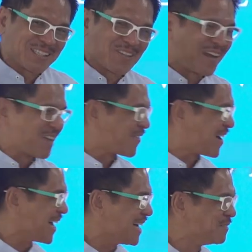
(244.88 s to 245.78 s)
of aloe
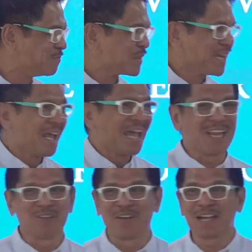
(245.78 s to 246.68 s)
vera. And
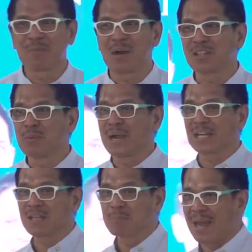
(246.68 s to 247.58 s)
you've heard about the
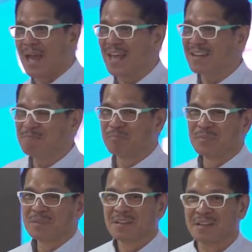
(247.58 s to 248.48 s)
marketing plan,
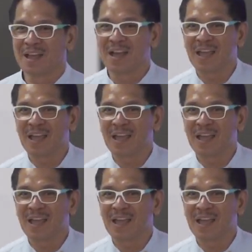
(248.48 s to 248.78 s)
yeah.